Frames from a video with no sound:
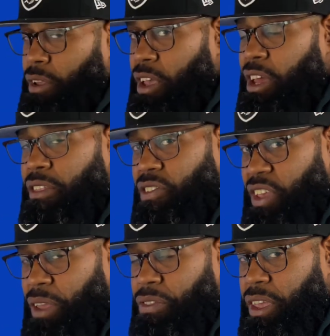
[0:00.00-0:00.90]
kind of the
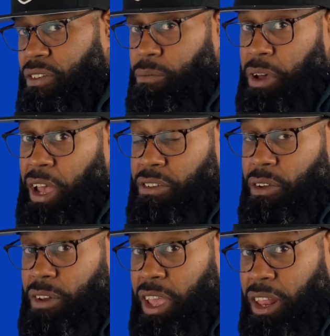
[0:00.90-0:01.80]
same thing as a
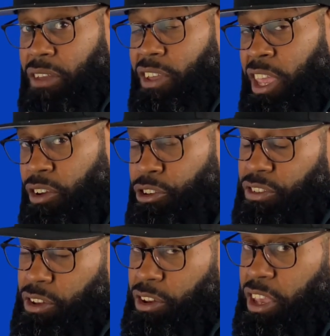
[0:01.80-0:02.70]
positive, negative,
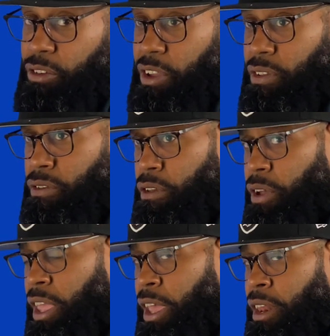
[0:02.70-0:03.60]
increasing, and decreasing. So
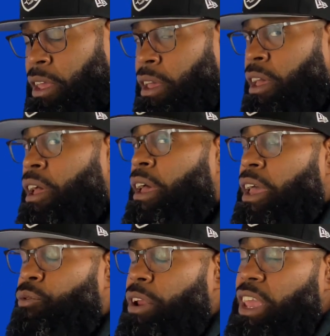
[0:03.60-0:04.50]
again,
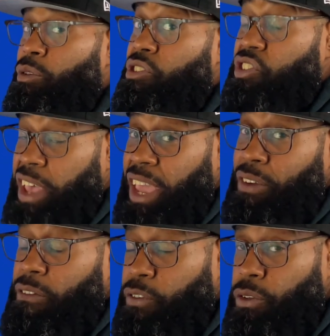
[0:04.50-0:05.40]
when he was
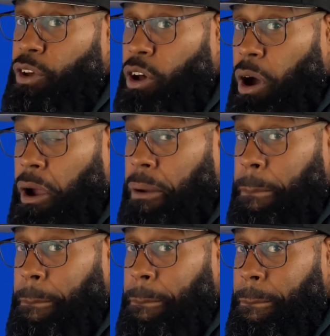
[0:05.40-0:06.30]
saving for the car,
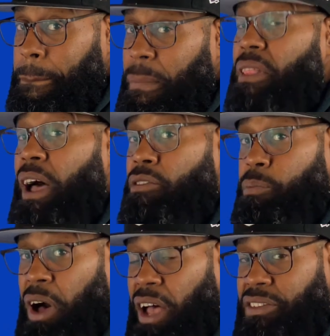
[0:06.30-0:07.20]
that was
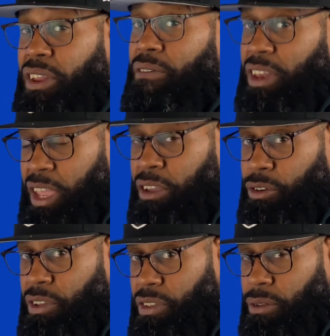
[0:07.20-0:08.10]
positive and
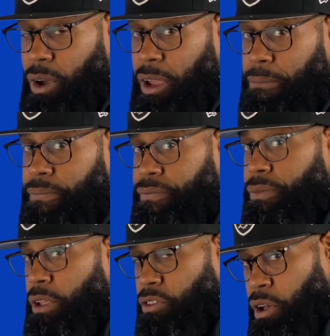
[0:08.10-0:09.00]
increasing, right?
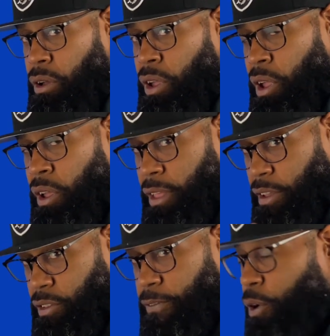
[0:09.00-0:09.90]
So
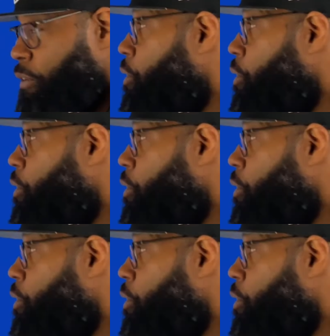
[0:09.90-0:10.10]
that's the fourth